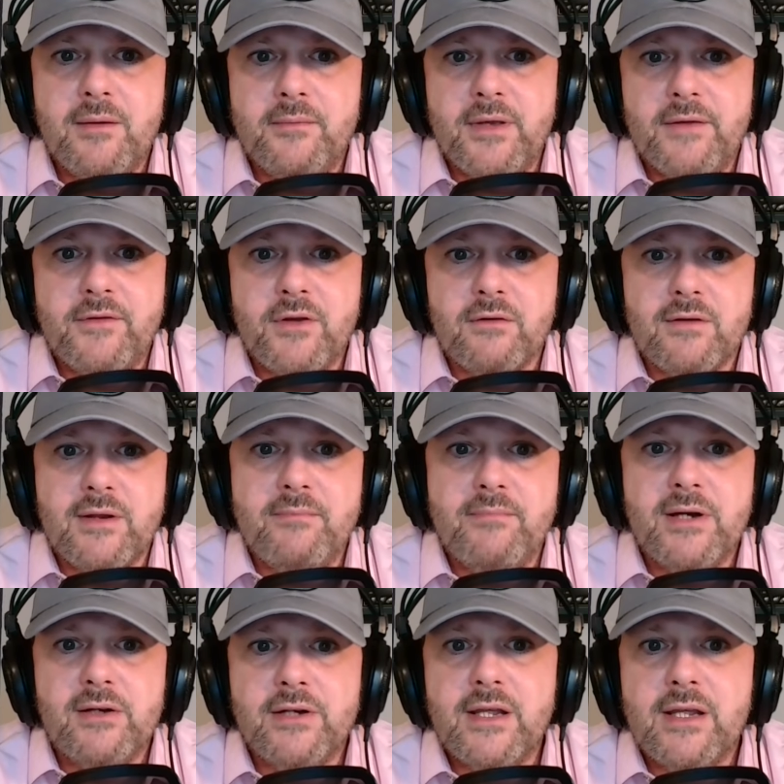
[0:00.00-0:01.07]
if you're
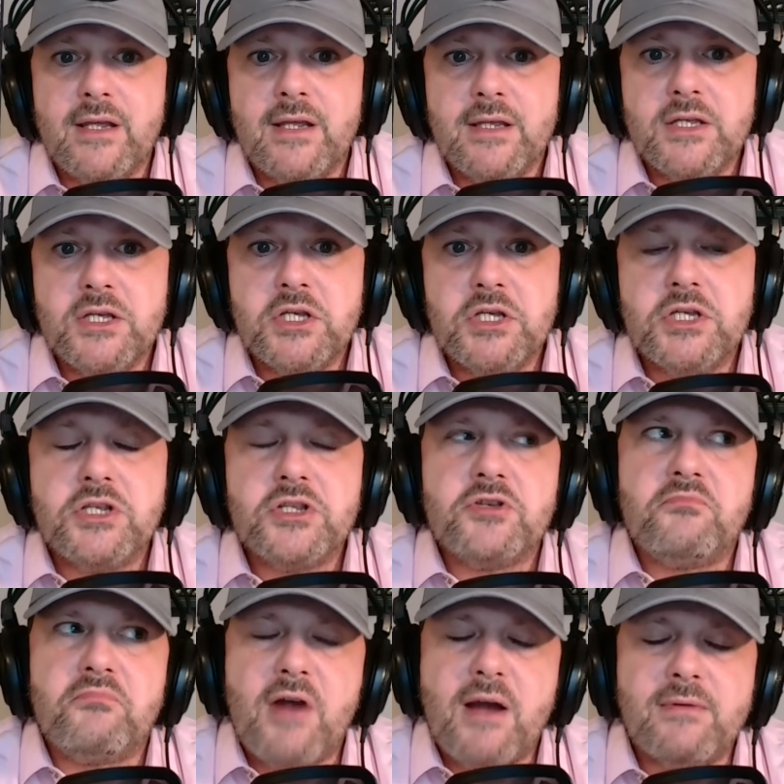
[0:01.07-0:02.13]
rebuilding,
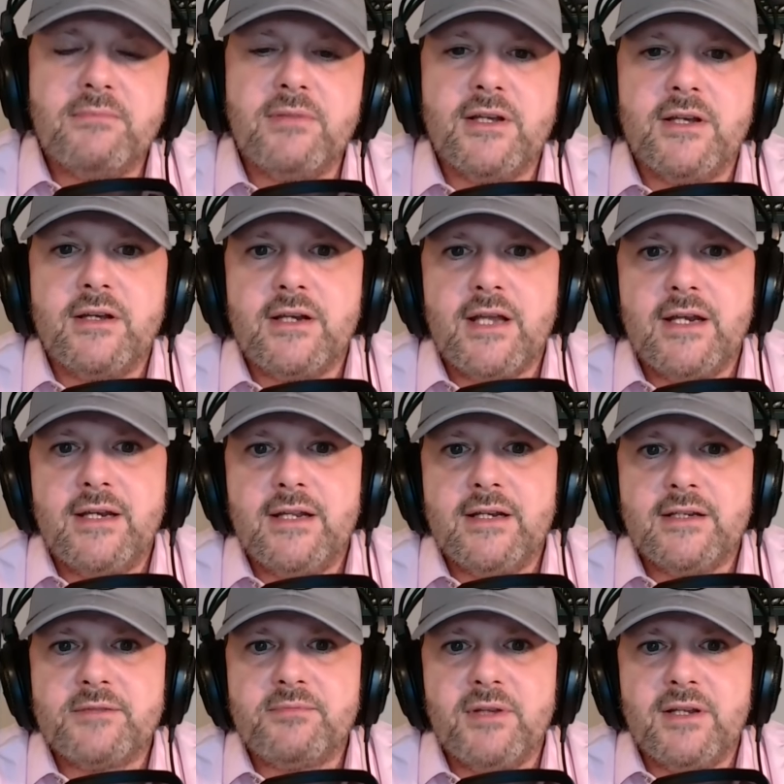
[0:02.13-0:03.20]
it's probably a good idea
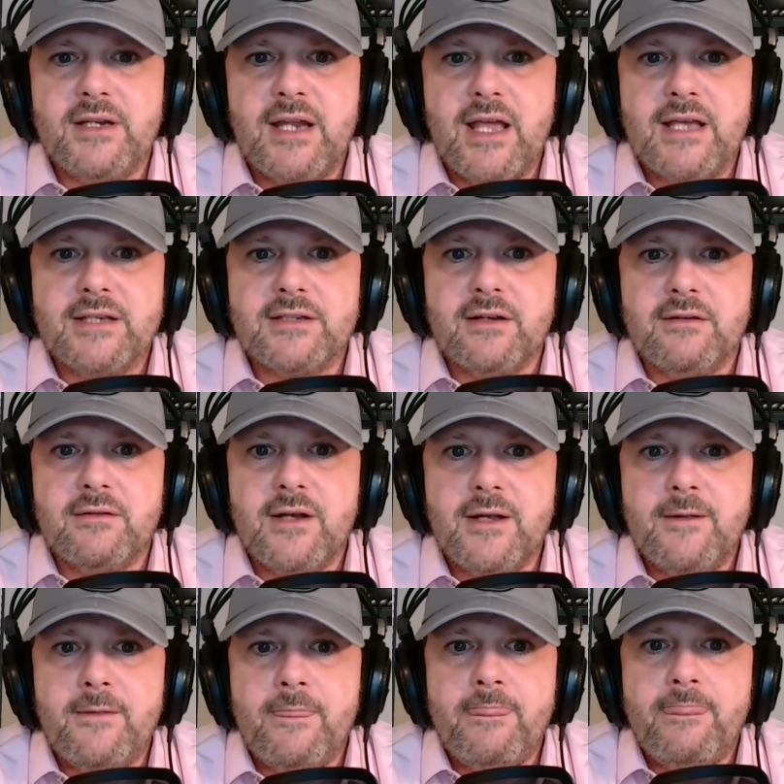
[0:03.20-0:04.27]
to split an asset,
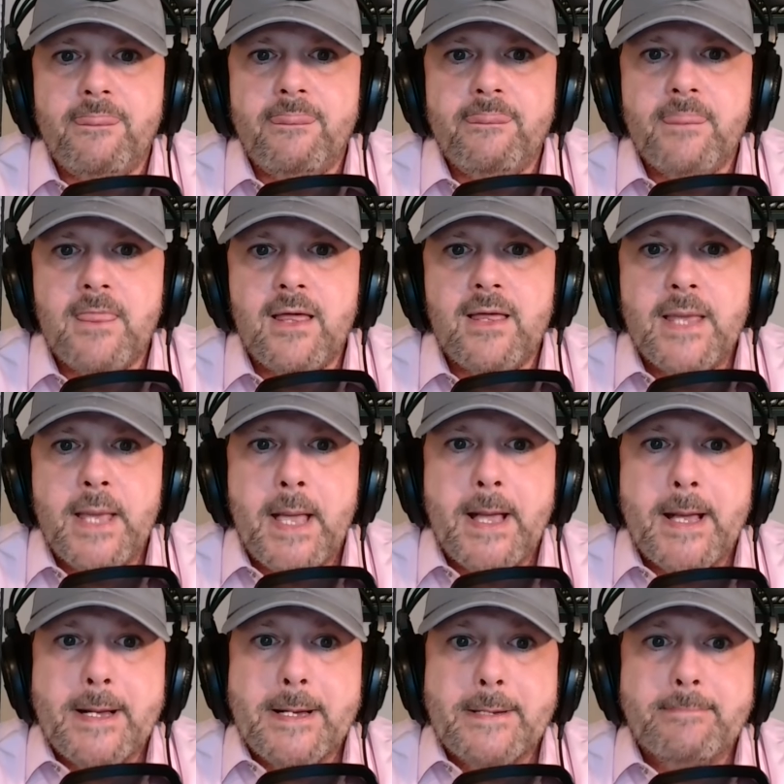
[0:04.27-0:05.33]
right?
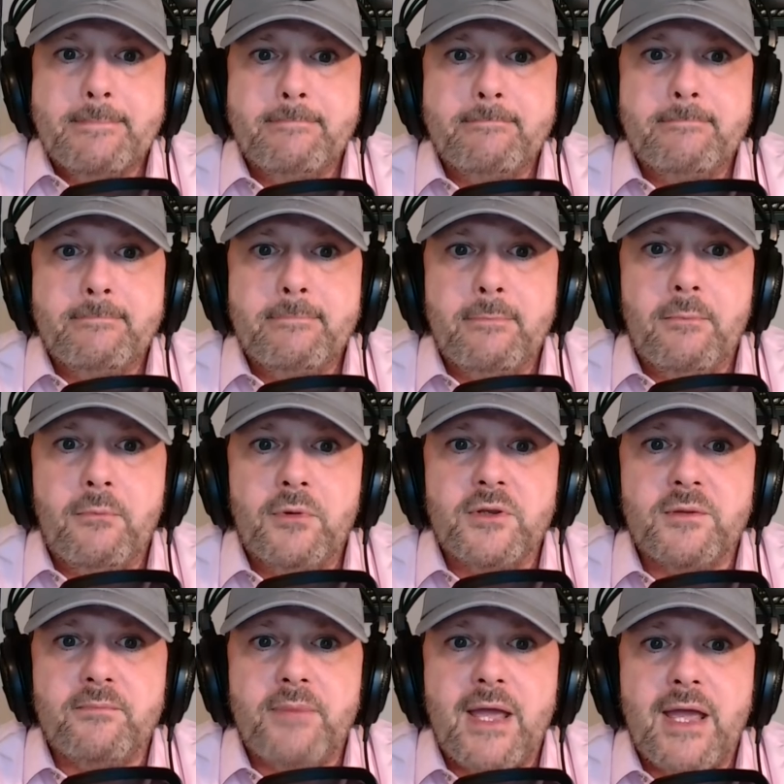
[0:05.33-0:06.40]
When
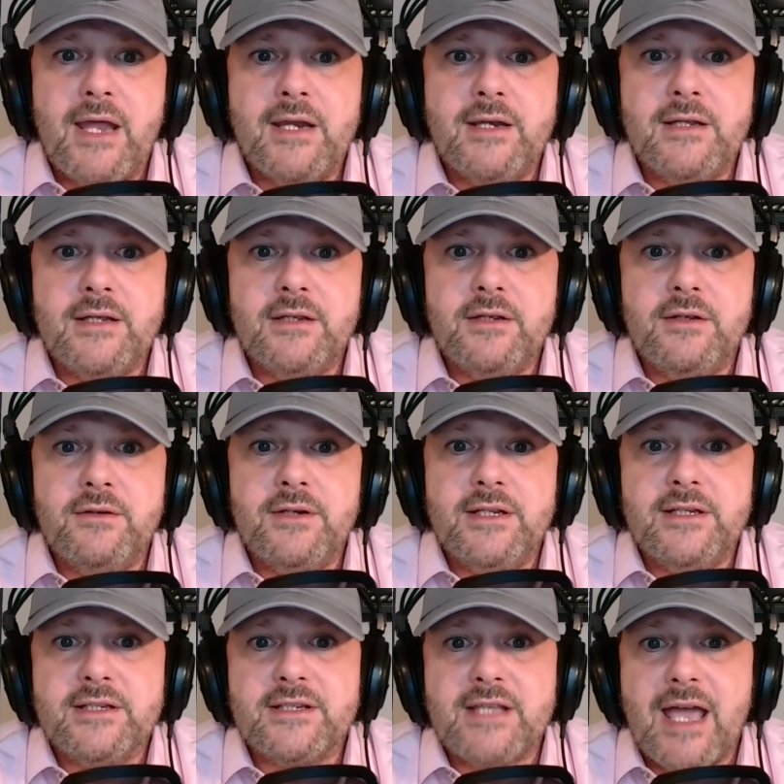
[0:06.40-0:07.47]
you're bad, you
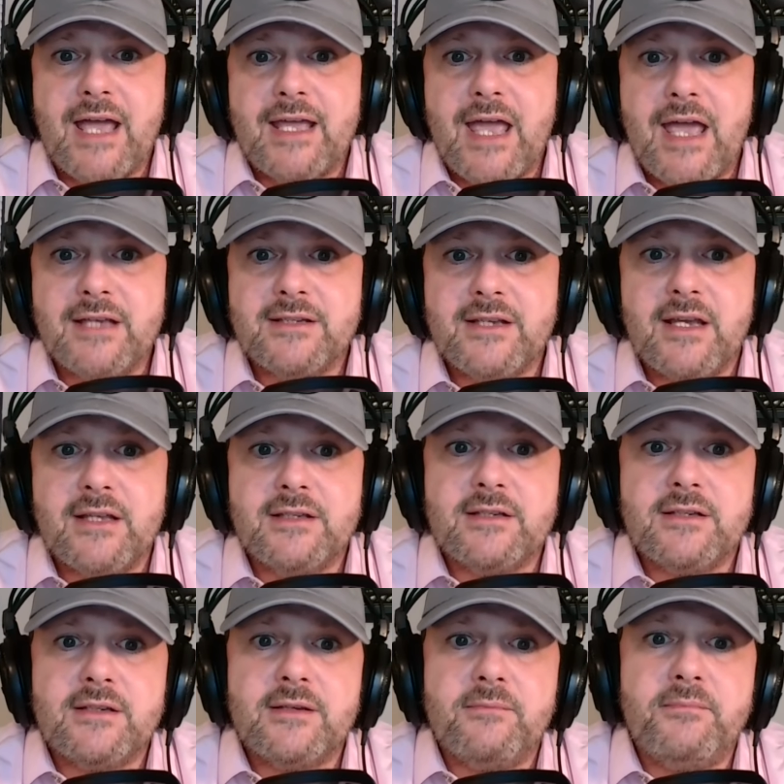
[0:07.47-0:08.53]
need to stack
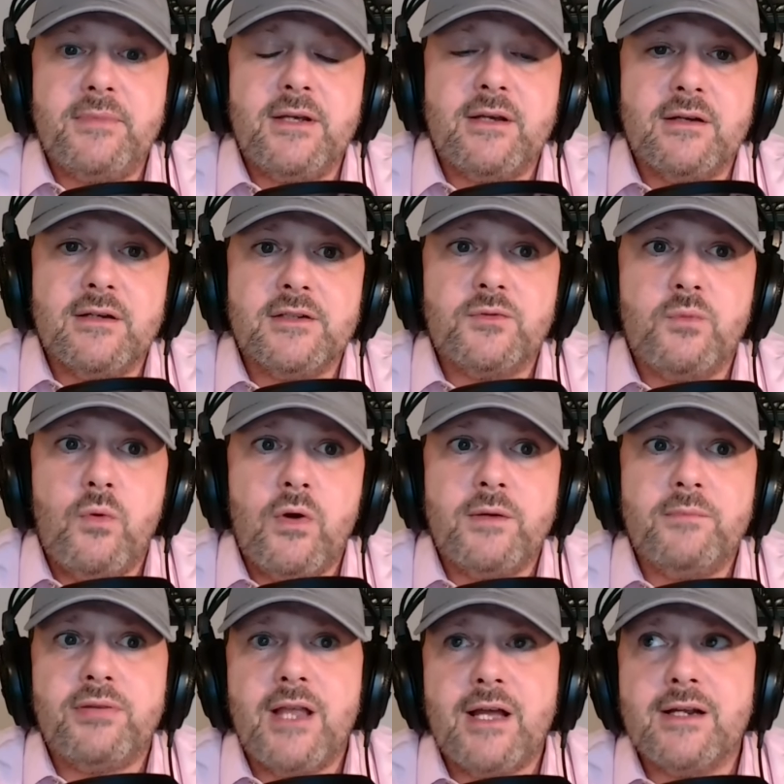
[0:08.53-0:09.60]
assets because
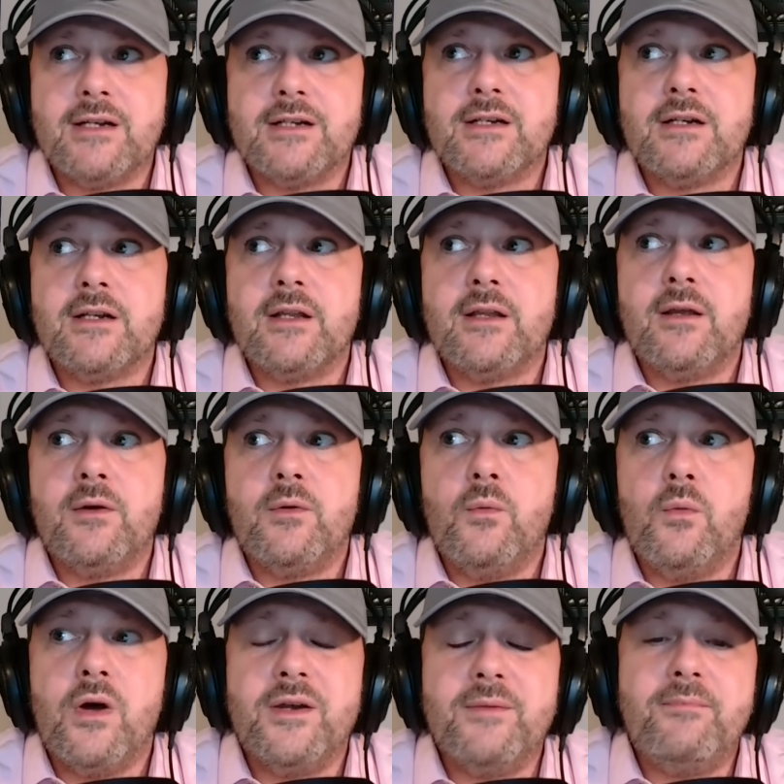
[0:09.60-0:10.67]
one player,
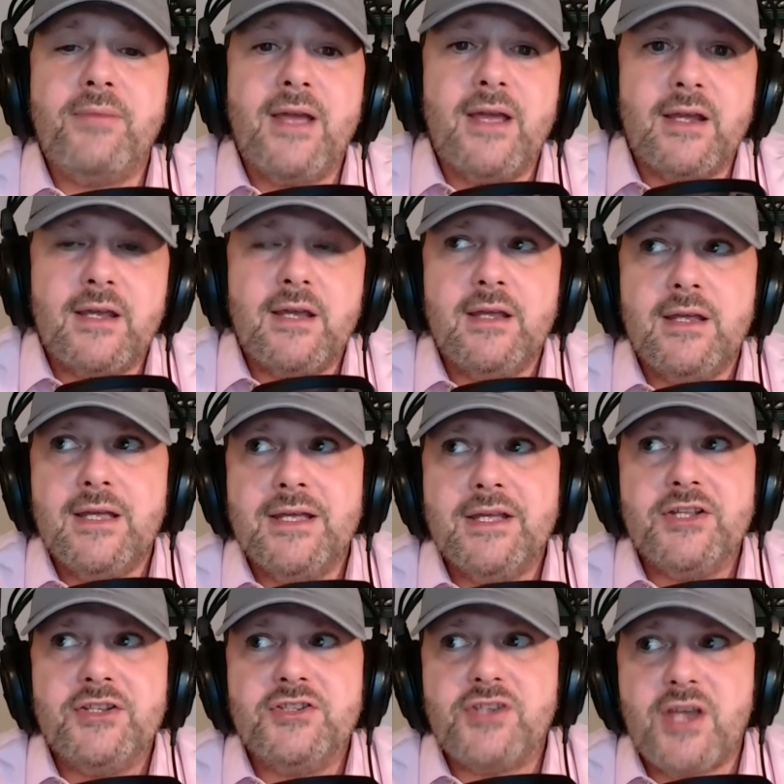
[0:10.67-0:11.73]
one pick
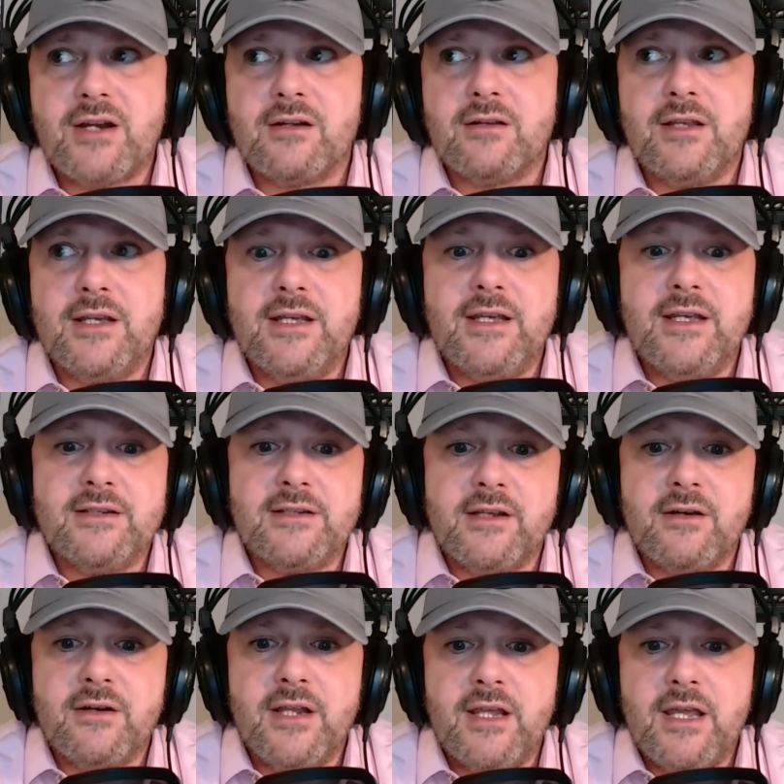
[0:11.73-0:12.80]
generally
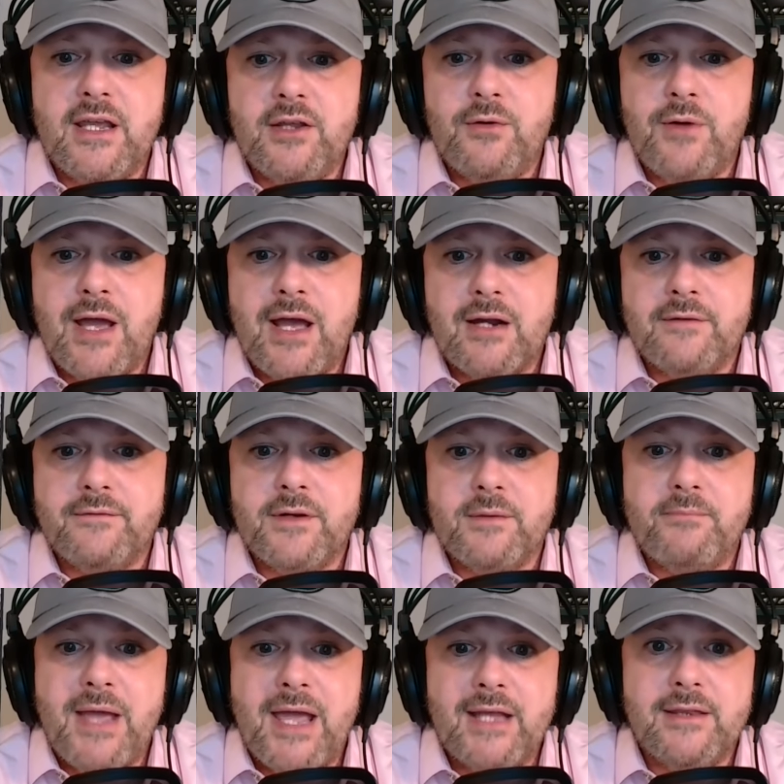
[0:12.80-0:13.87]
isn't going to get you out of your
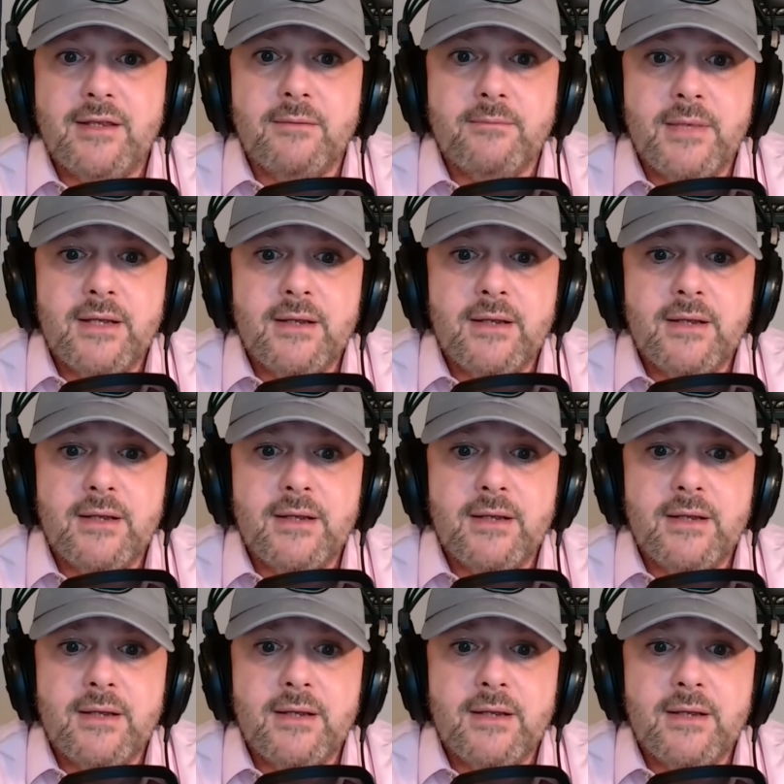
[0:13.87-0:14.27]
baddom.